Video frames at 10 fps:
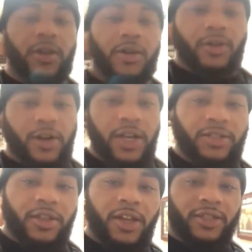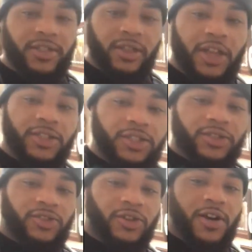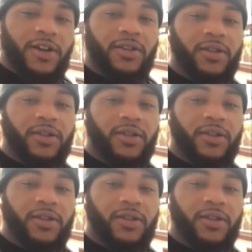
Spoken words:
Congratulations, Alexis and Trey.